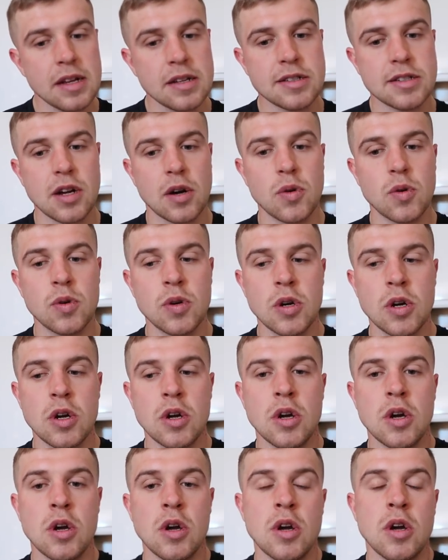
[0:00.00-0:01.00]
So
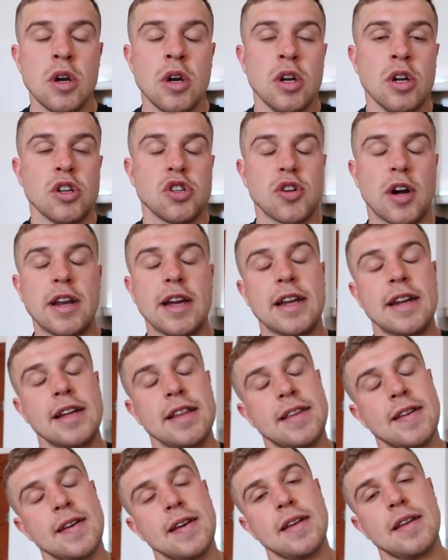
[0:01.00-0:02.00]
trying to get
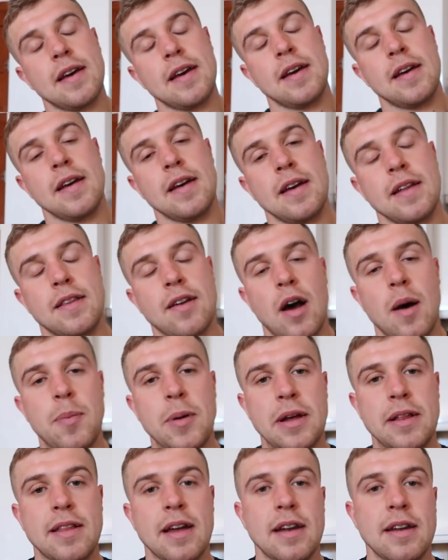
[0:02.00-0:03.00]
into a
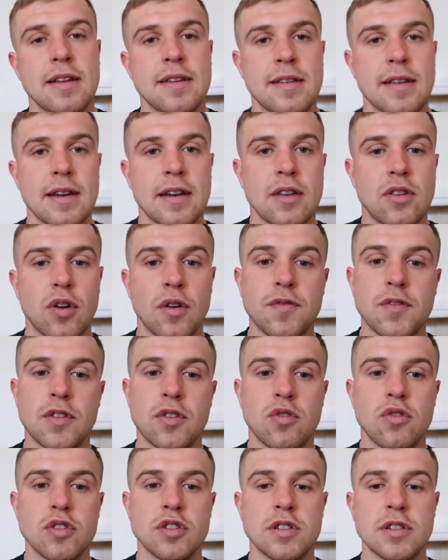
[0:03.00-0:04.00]
topic that is a tough
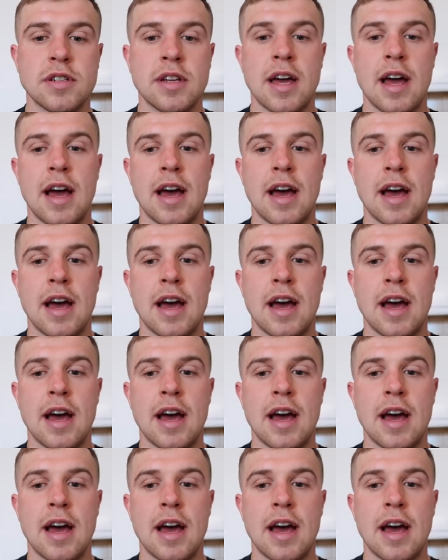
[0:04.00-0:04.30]
discussion